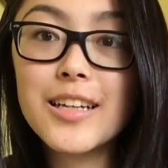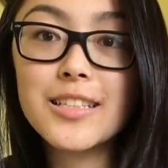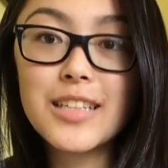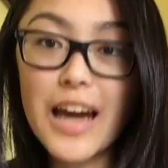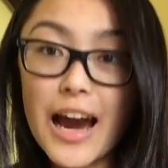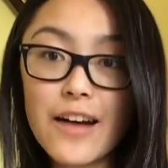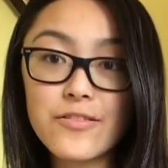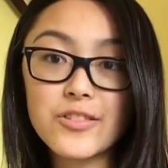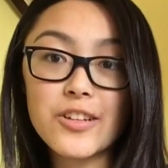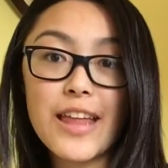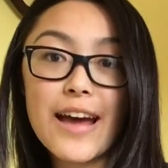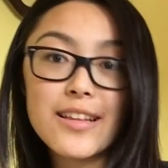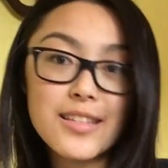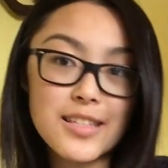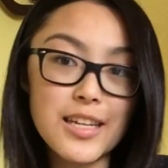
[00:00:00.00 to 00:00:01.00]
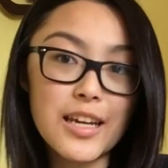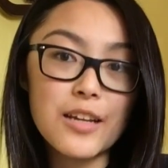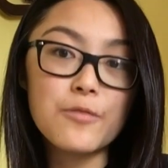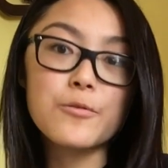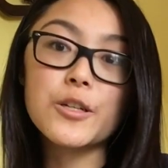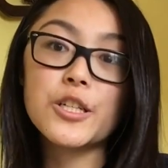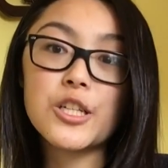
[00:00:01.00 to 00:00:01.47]
And after that
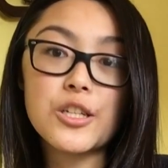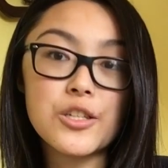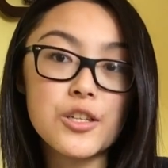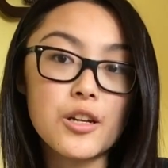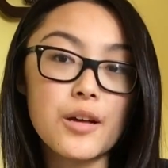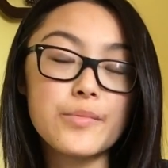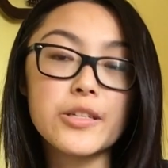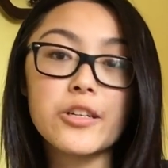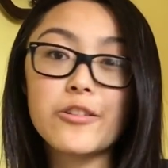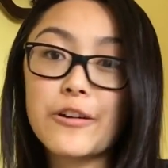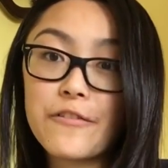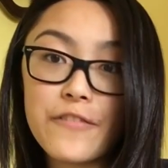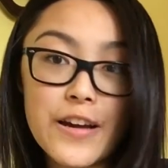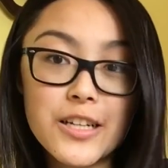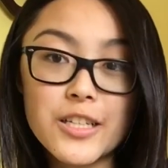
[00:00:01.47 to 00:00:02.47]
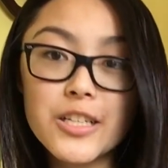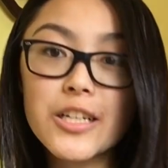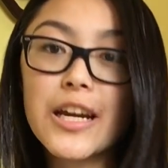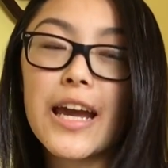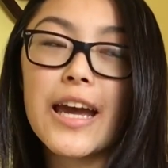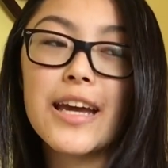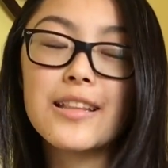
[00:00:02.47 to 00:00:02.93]
scene where she stood up to her offender,